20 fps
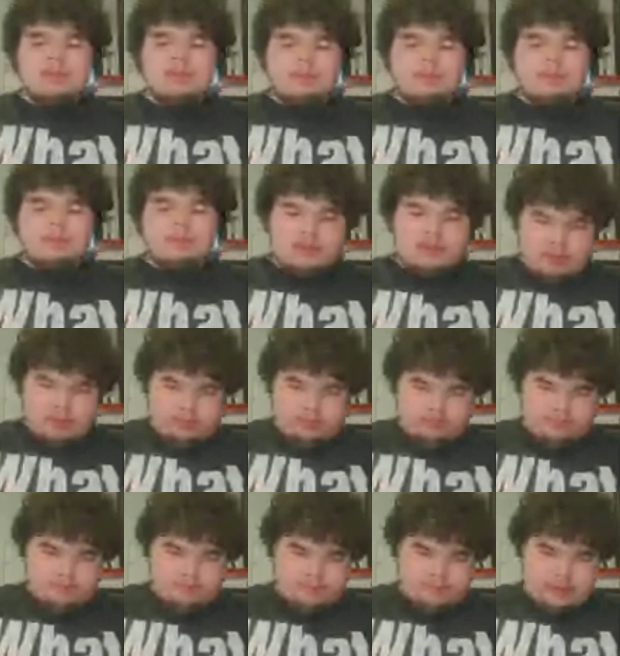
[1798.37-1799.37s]
the point,
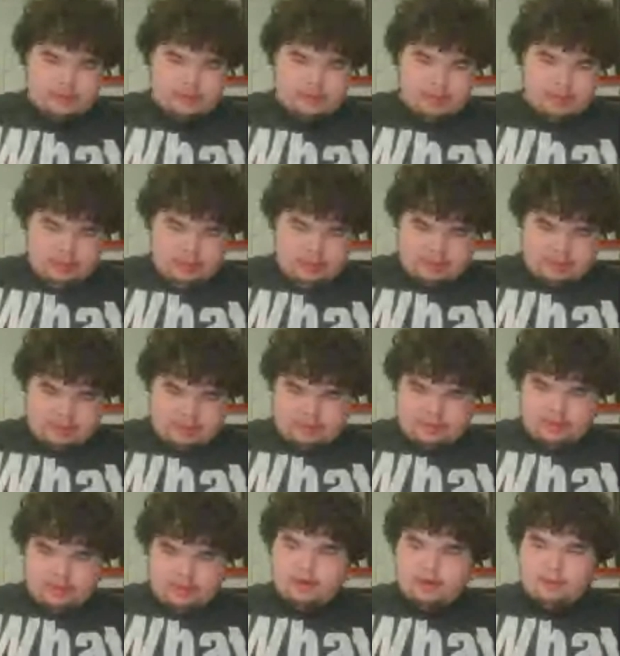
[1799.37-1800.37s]
though. Like,
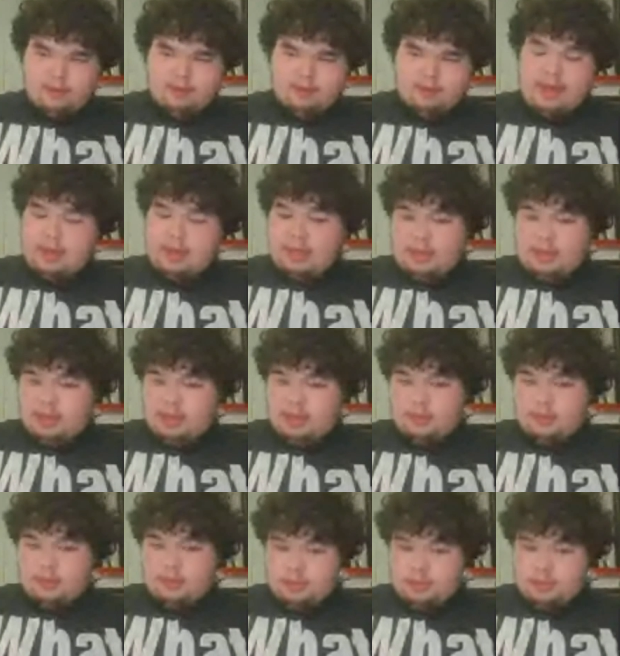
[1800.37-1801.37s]
there are many
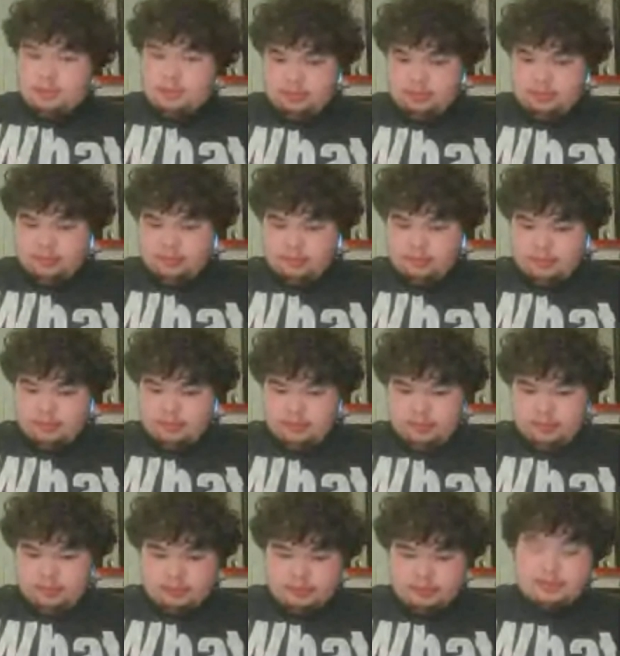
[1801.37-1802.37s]
superheroes.
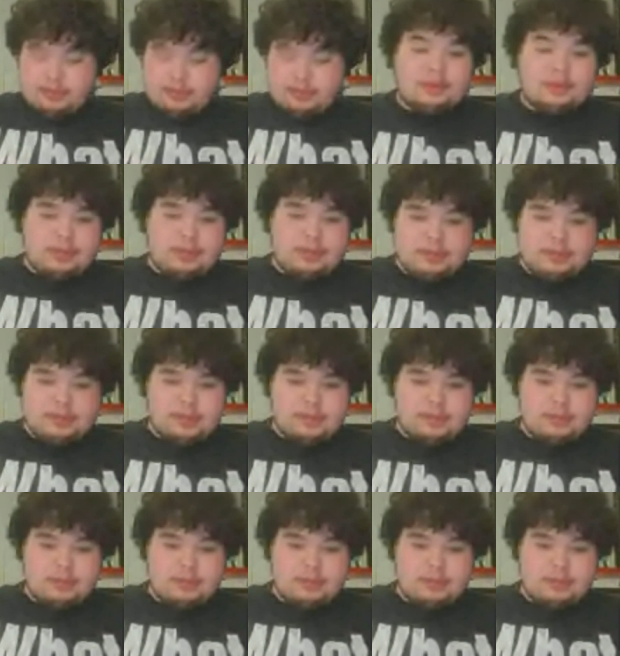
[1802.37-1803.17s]
Countless.